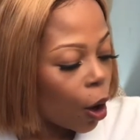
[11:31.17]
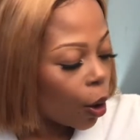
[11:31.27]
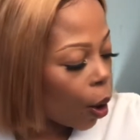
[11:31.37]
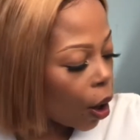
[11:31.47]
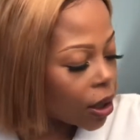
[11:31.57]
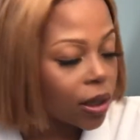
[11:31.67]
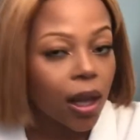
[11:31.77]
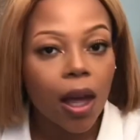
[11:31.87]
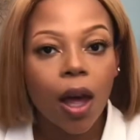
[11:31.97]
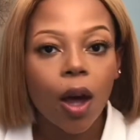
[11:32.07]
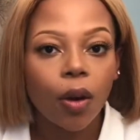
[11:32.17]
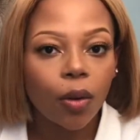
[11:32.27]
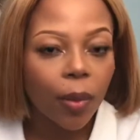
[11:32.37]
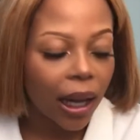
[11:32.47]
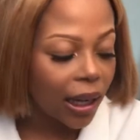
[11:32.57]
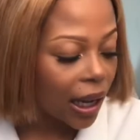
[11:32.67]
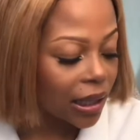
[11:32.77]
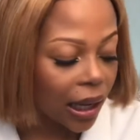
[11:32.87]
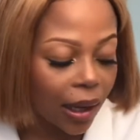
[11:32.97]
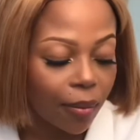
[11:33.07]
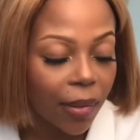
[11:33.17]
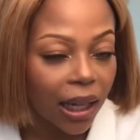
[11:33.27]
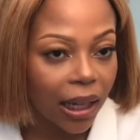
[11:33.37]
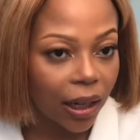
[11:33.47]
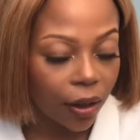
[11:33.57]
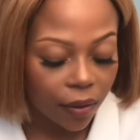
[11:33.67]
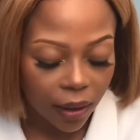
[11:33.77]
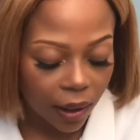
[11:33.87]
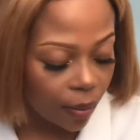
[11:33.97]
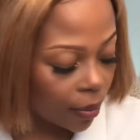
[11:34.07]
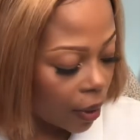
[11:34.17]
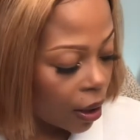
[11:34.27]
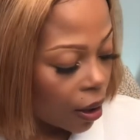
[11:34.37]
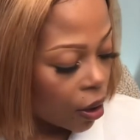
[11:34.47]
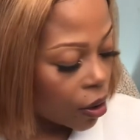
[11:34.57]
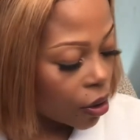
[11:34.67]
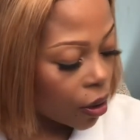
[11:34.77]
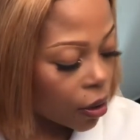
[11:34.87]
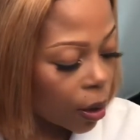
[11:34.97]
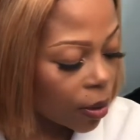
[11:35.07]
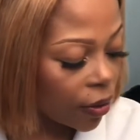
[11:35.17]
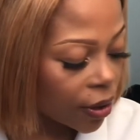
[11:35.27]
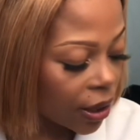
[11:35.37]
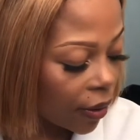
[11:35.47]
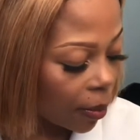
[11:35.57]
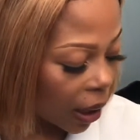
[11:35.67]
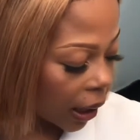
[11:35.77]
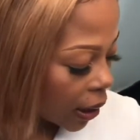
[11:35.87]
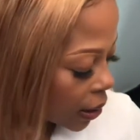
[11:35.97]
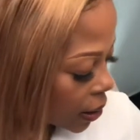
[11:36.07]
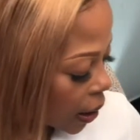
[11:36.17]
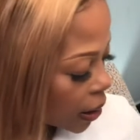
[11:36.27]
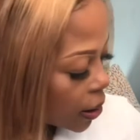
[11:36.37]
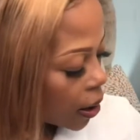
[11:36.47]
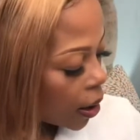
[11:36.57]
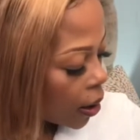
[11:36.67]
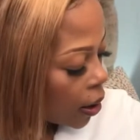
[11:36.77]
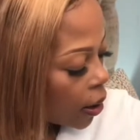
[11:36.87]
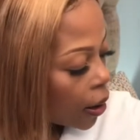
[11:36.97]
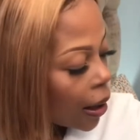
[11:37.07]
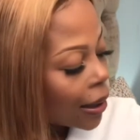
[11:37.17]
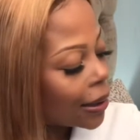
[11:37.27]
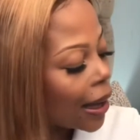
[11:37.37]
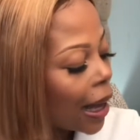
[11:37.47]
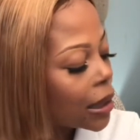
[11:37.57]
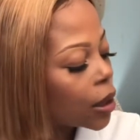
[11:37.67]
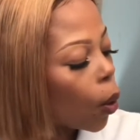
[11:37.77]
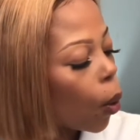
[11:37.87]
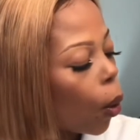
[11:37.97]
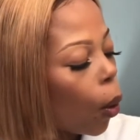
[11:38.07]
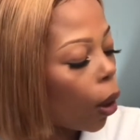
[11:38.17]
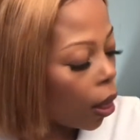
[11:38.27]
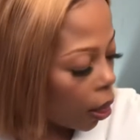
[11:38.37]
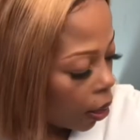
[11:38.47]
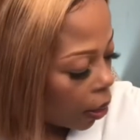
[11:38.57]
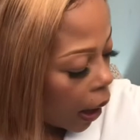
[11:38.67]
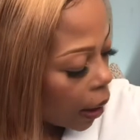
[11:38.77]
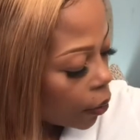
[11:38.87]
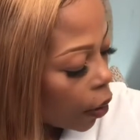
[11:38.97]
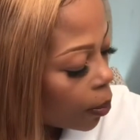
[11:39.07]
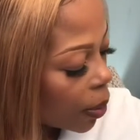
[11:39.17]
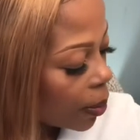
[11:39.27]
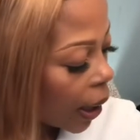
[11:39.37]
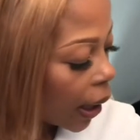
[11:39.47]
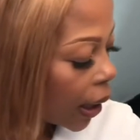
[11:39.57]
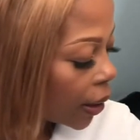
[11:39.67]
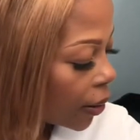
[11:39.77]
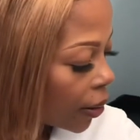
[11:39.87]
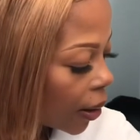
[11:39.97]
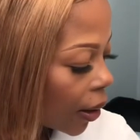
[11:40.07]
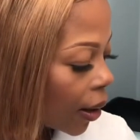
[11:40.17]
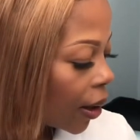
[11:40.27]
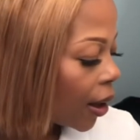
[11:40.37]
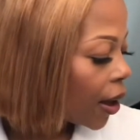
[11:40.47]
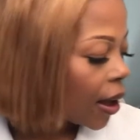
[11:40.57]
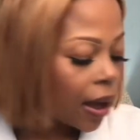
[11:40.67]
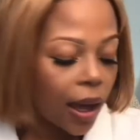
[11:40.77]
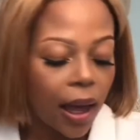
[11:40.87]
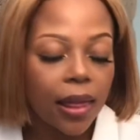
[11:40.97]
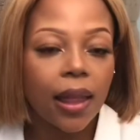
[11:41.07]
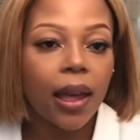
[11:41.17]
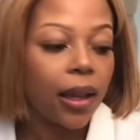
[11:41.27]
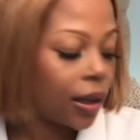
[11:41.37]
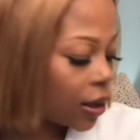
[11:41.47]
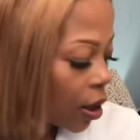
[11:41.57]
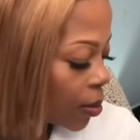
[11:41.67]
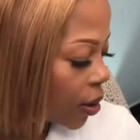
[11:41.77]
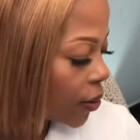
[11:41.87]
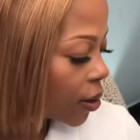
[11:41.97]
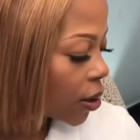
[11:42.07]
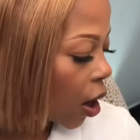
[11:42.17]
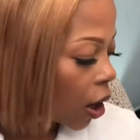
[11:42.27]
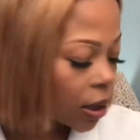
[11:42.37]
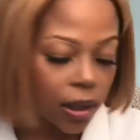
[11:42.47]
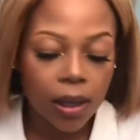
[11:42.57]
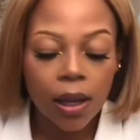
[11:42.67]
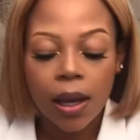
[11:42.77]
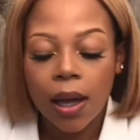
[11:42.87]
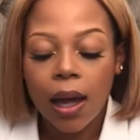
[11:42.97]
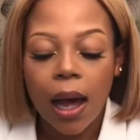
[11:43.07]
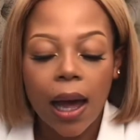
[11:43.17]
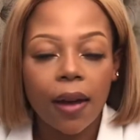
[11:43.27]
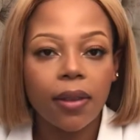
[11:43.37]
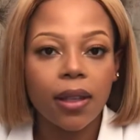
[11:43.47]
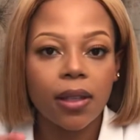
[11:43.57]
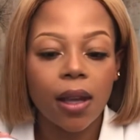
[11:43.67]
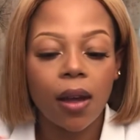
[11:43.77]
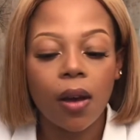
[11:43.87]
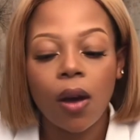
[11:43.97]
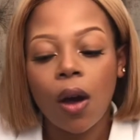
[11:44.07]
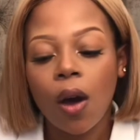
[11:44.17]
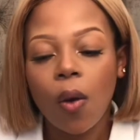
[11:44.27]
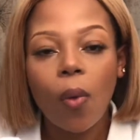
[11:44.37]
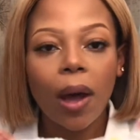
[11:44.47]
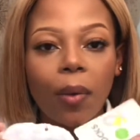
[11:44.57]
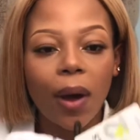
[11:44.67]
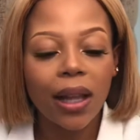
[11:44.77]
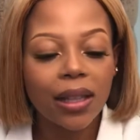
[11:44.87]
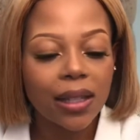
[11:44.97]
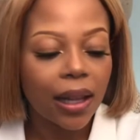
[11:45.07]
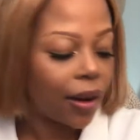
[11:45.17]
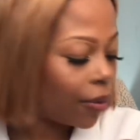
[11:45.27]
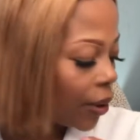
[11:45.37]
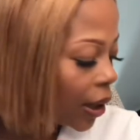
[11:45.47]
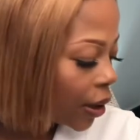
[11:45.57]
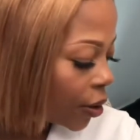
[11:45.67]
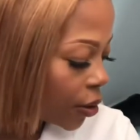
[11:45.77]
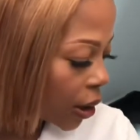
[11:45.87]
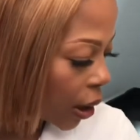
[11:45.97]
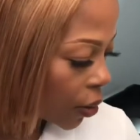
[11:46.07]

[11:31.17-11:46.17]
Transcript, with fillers: because Kumkani has like a million of them so in terms of receiving blankets that's that's all i'll not be buying anything and then in terms of socks i have these white ones that are really cute and i